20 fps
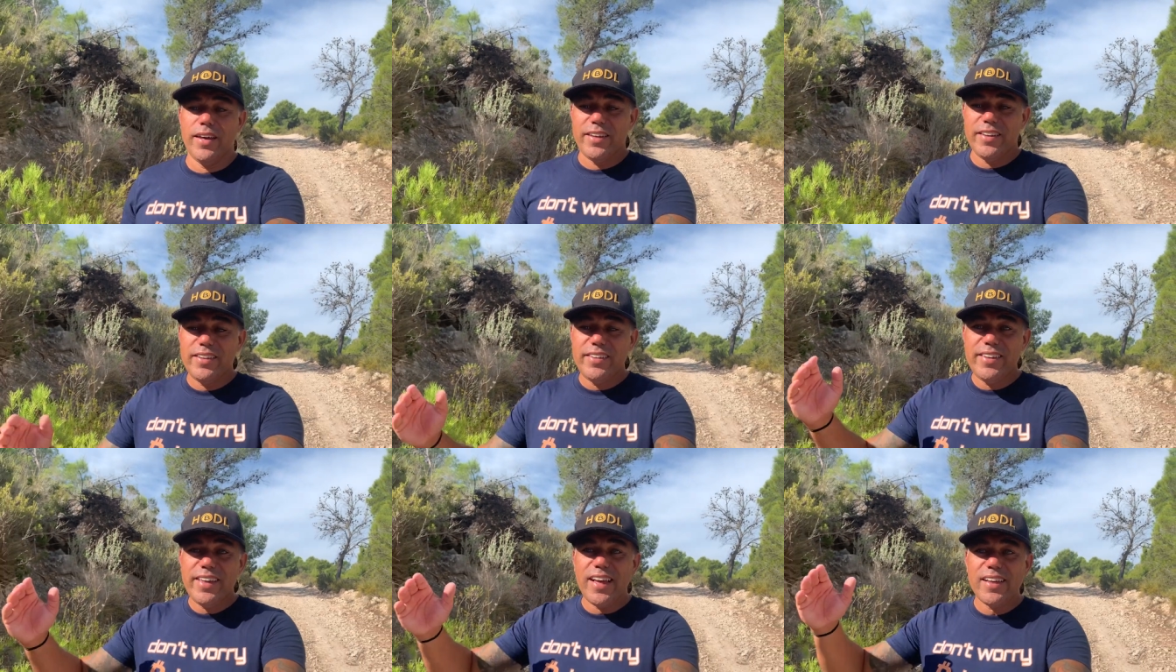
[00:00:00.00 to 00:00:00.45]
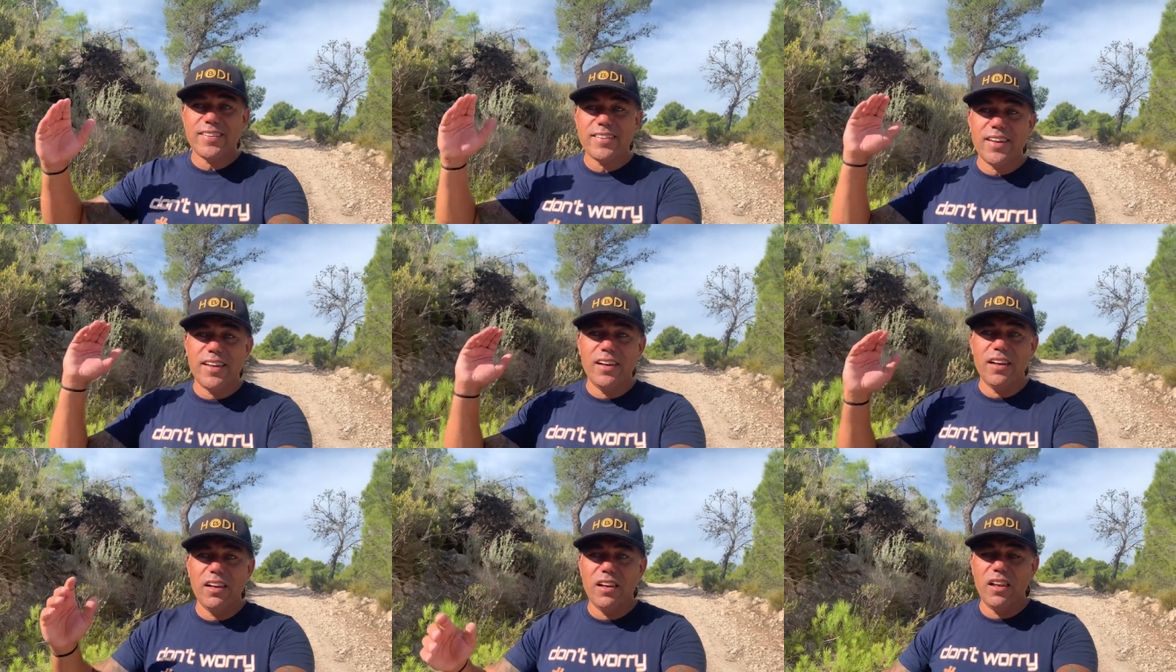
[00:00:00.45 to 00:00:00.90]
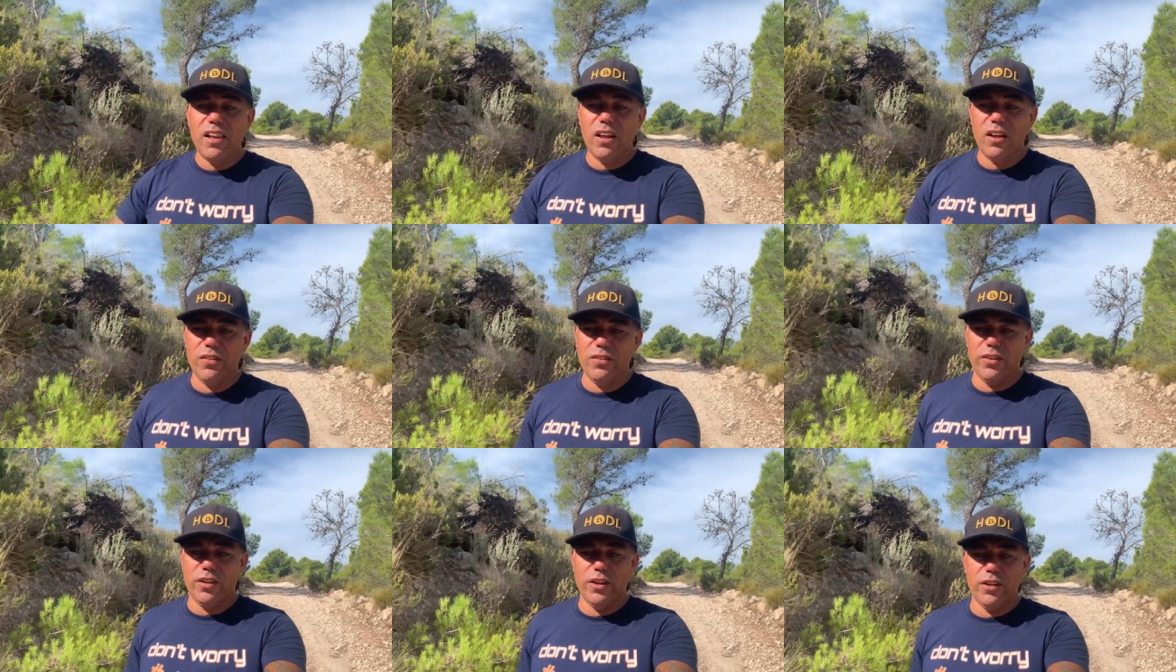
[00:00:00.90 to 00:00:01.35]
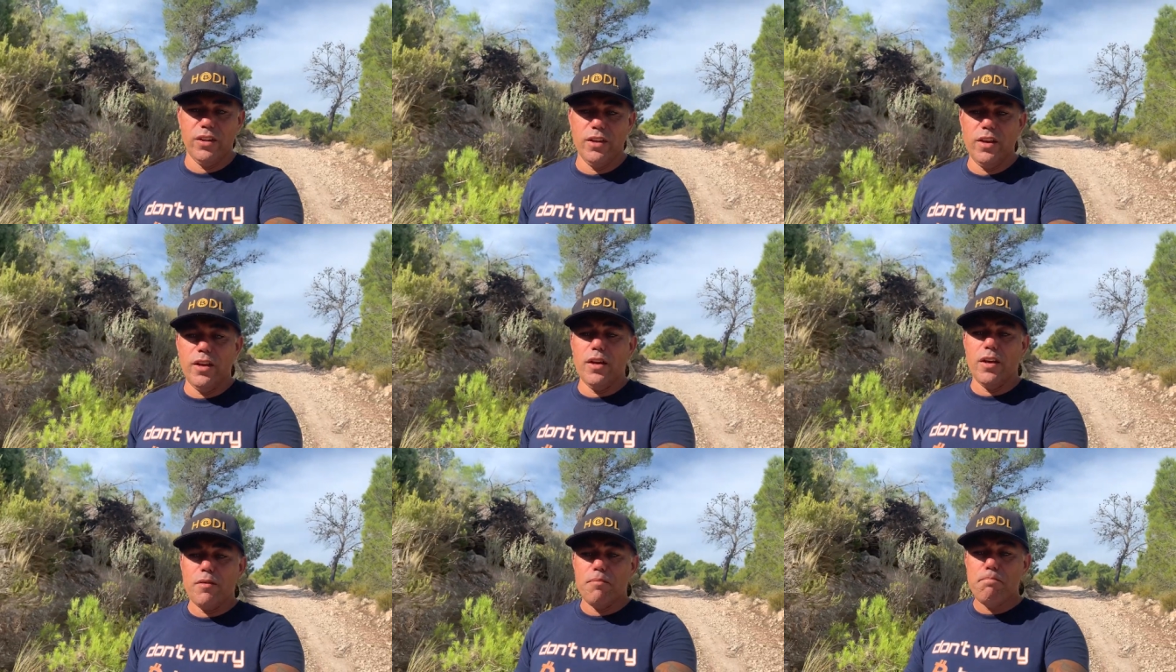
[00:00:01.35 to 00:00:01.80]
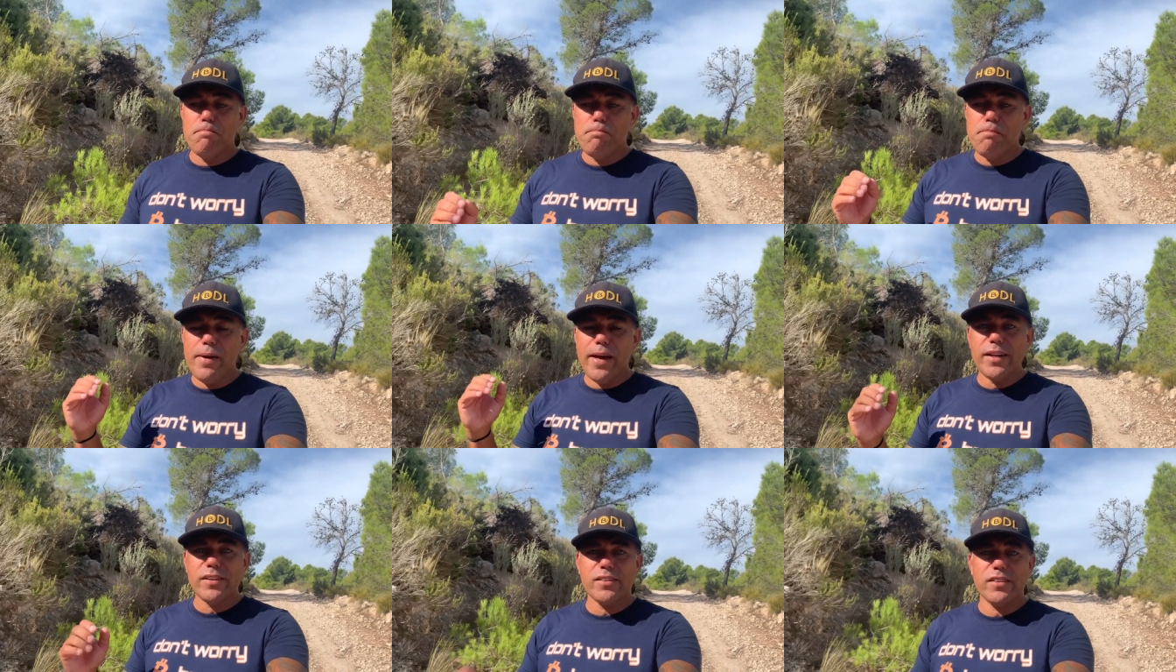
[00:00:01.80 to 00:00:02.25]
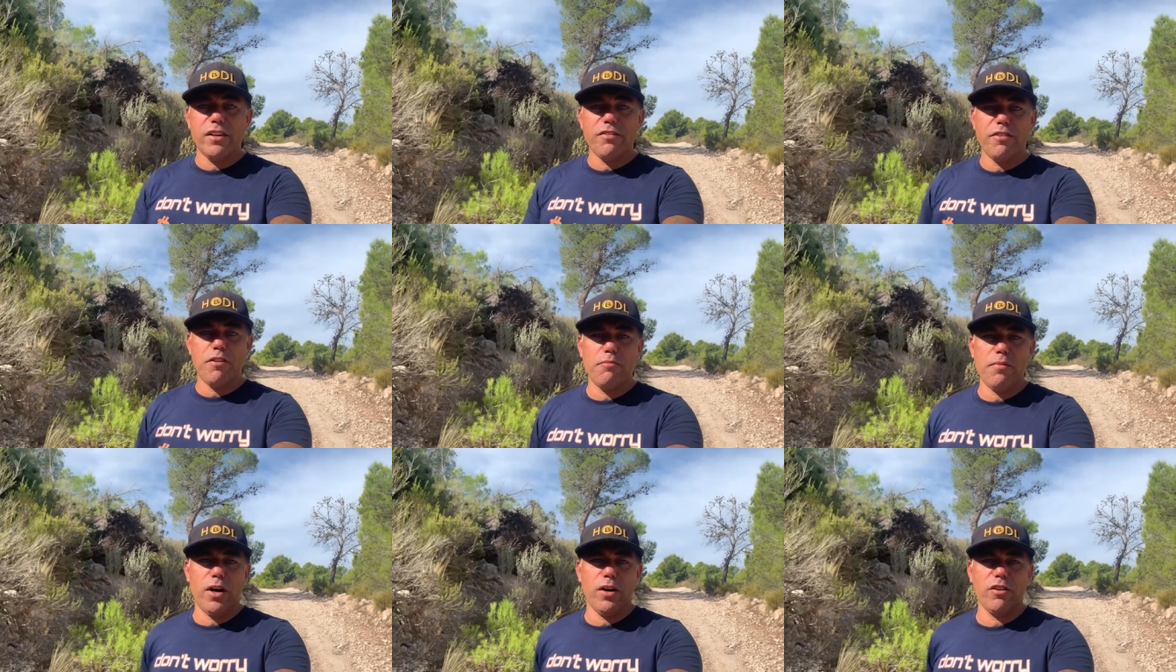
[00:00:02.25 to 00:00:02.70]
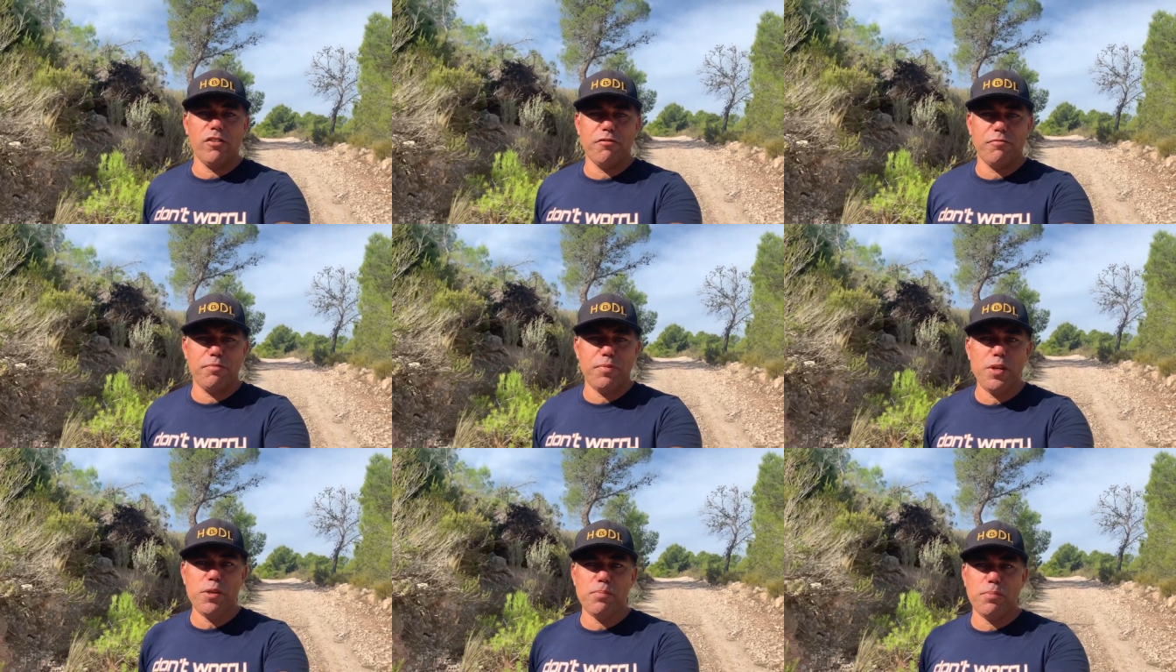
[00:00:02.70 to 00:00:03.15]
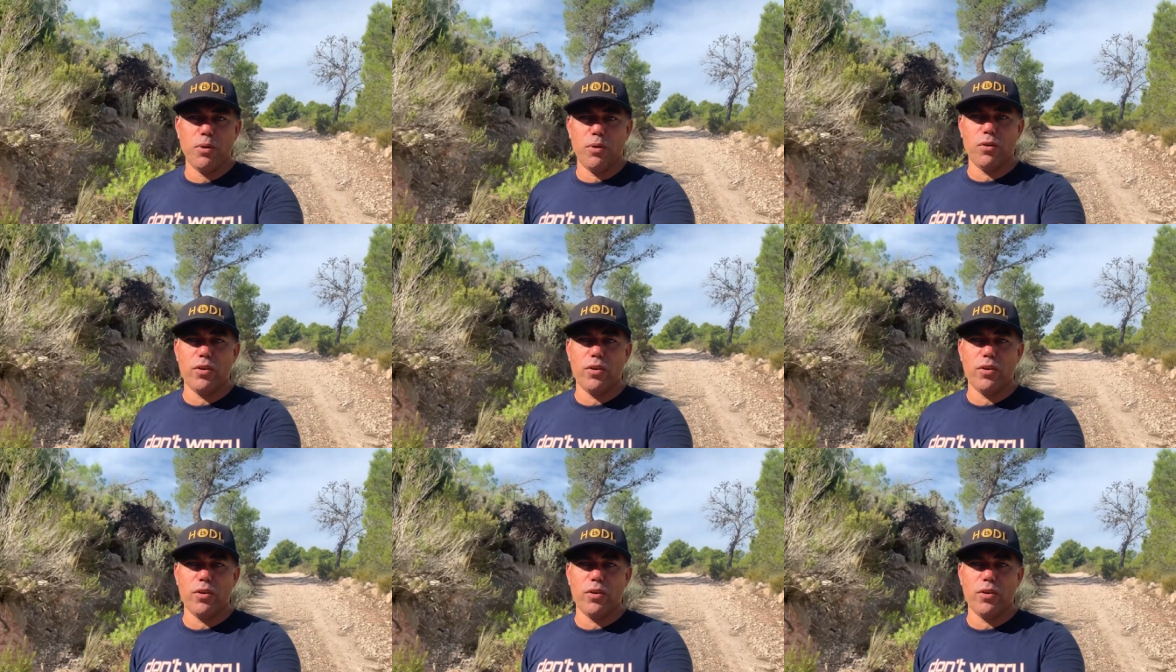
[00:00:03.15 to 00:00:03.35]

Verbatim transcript: Yes in London, massive amount of people,